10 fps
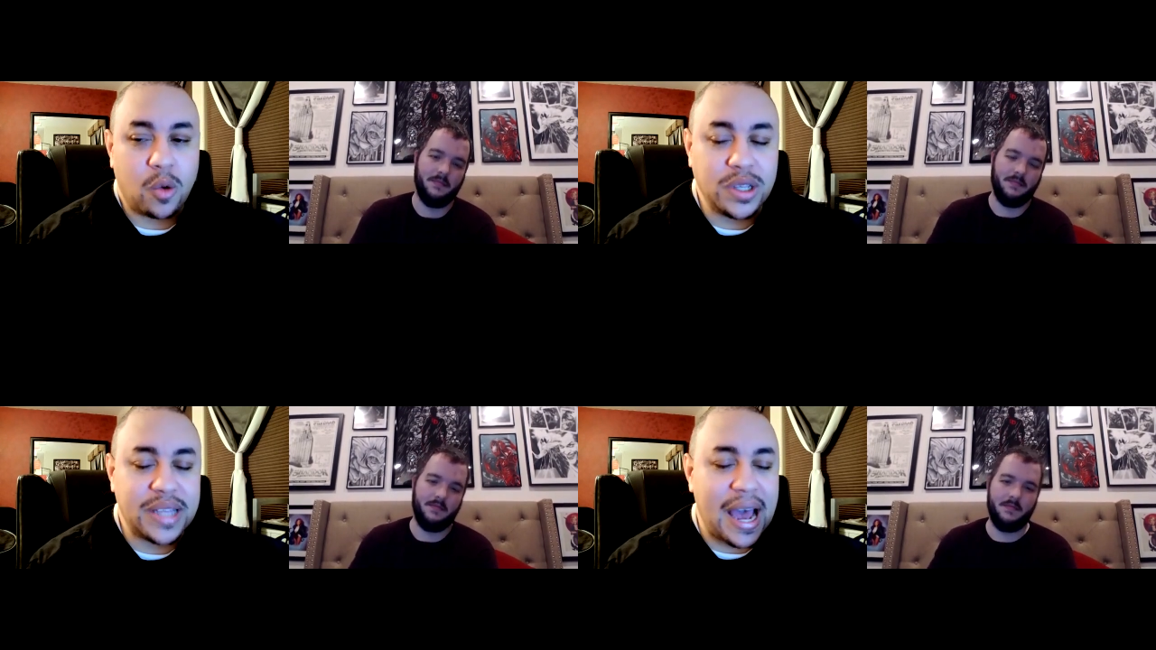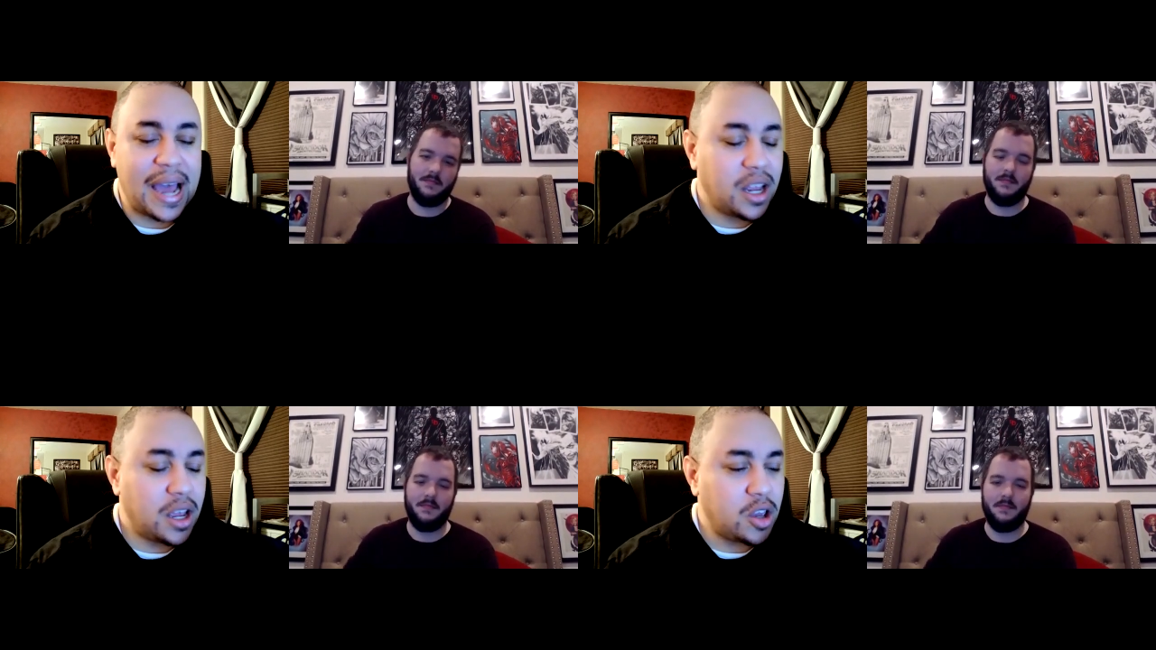Speaker 1: was
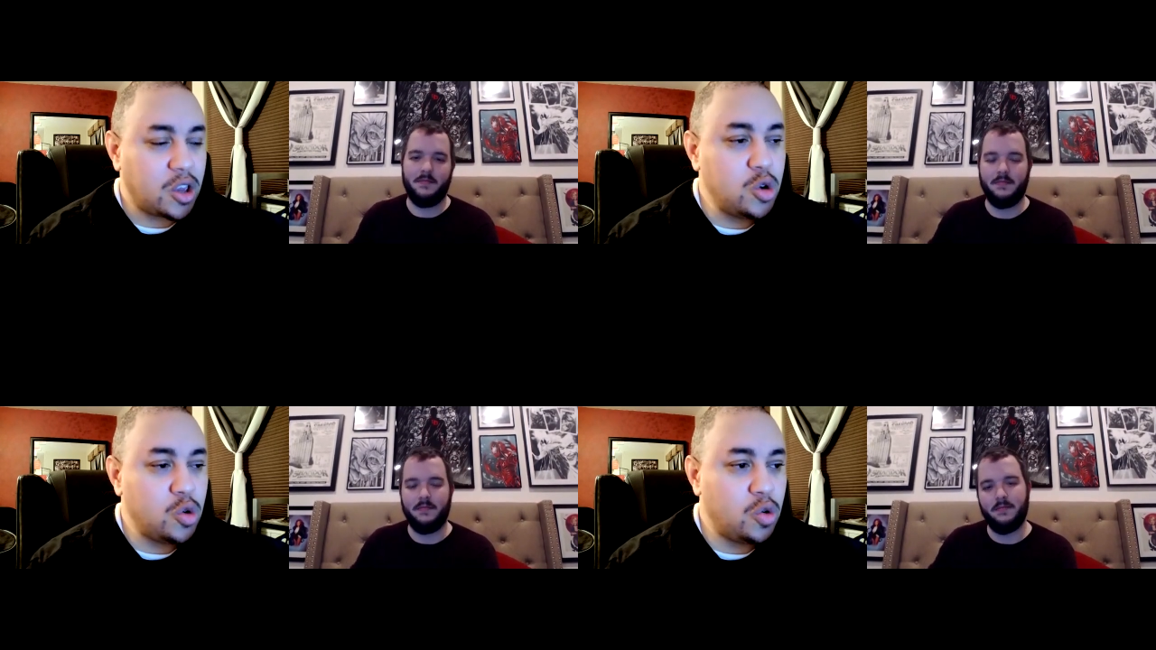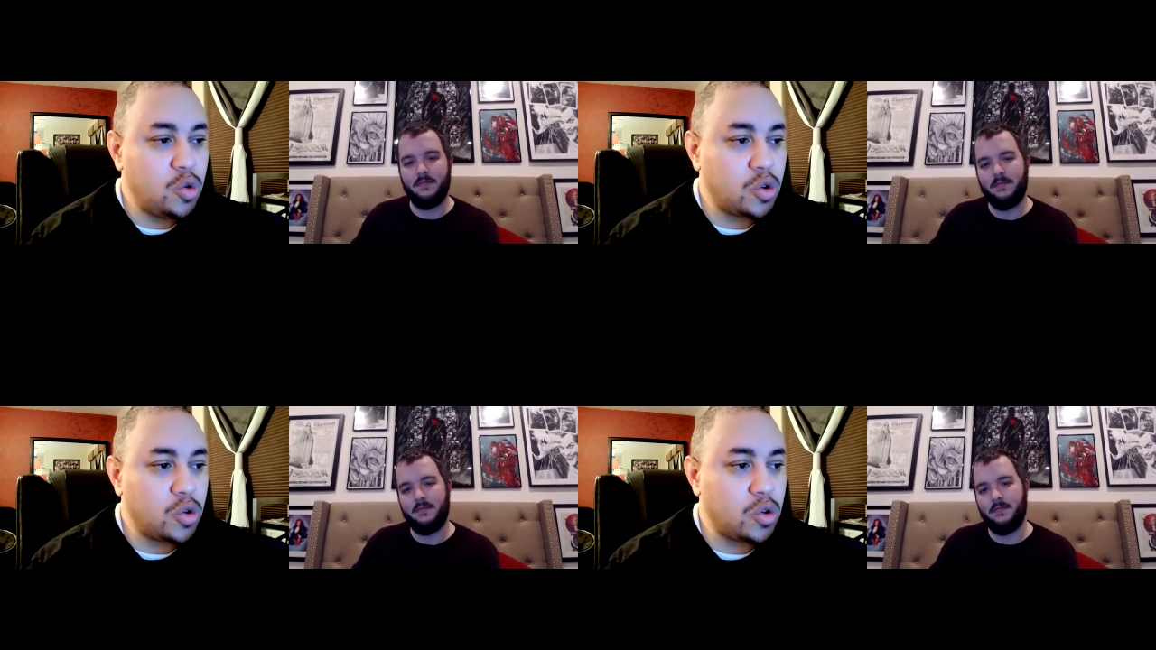that
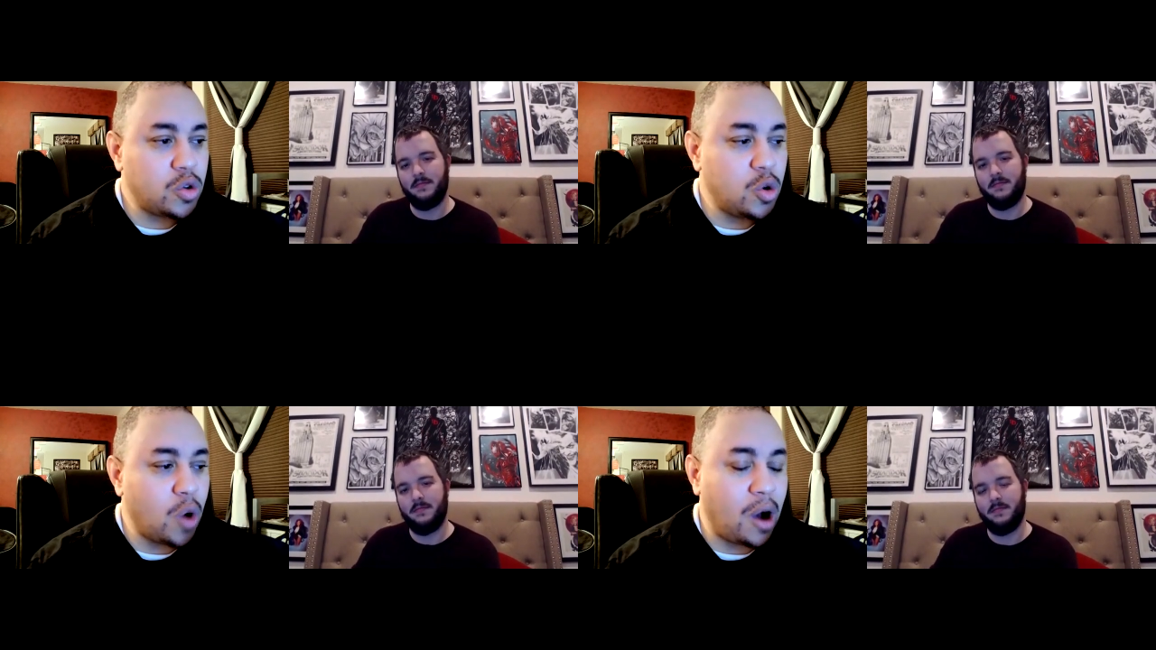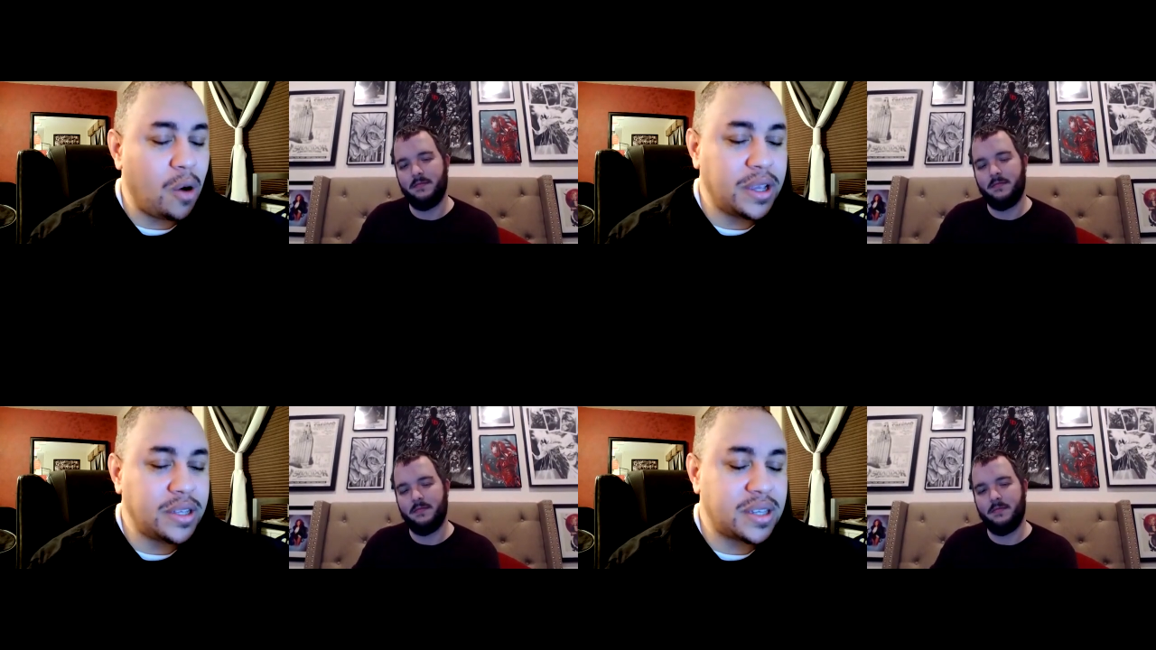you
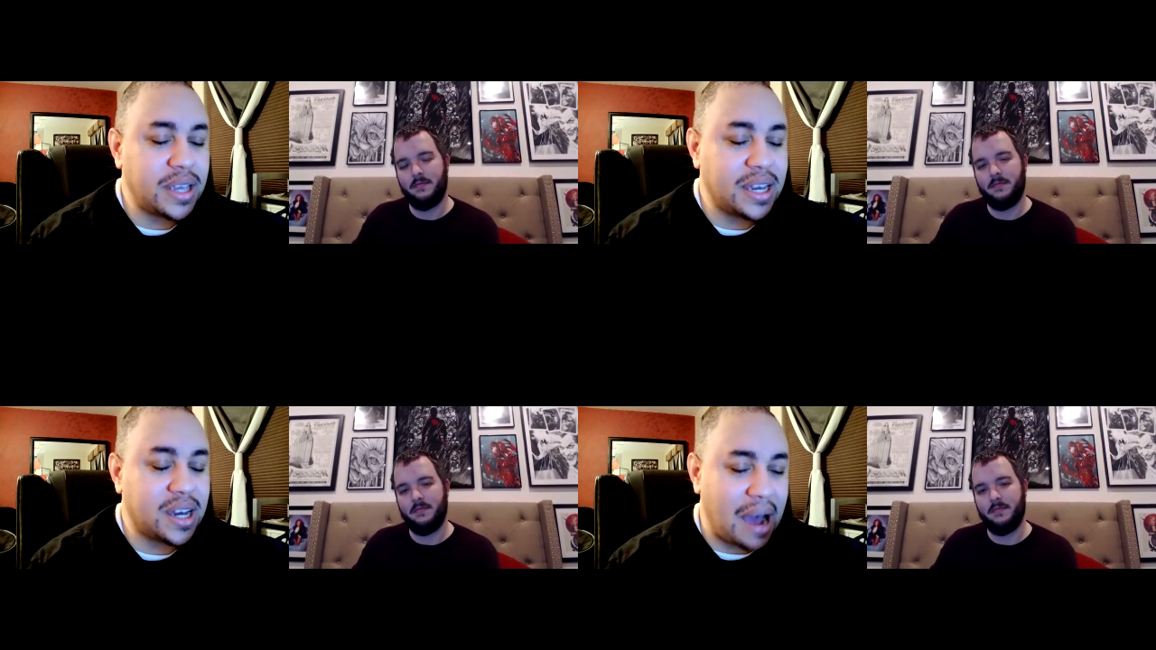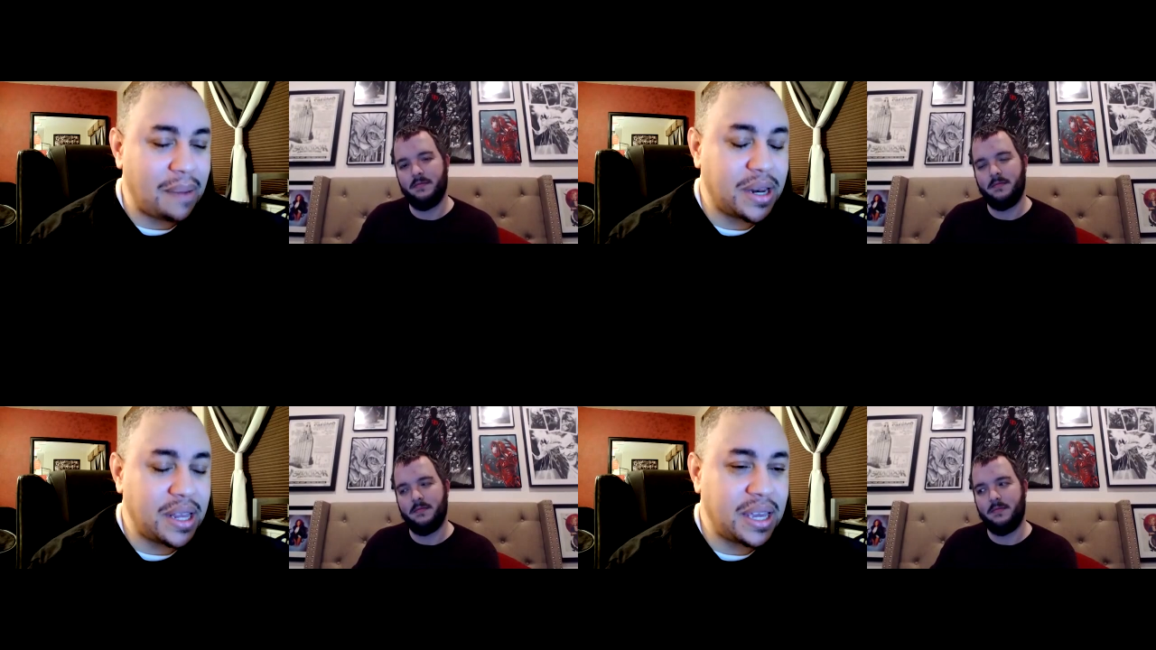always, in
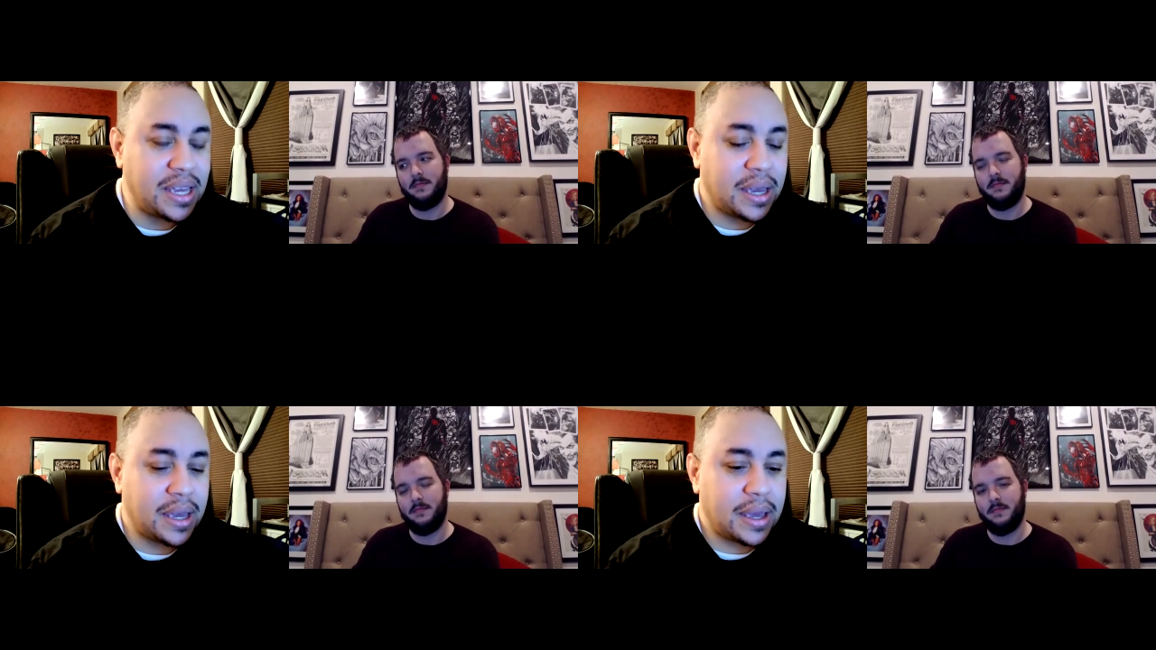comedy,